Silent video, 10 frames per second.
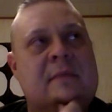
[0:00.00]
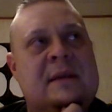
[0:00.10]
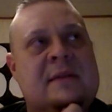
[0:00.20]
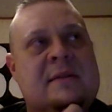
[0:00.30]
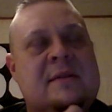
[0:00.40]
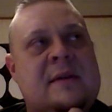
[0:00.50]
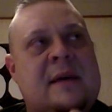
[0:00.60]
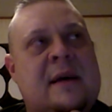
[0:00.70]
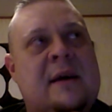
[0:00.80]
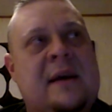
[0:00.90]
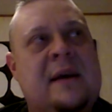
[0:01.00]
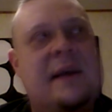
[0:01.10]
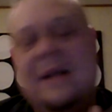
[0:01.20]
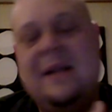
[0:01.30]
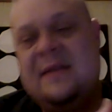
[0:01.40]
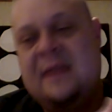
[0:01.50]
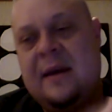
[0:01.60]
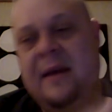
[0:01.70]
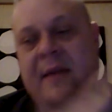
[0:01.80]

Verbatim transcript: it's in Helsinki.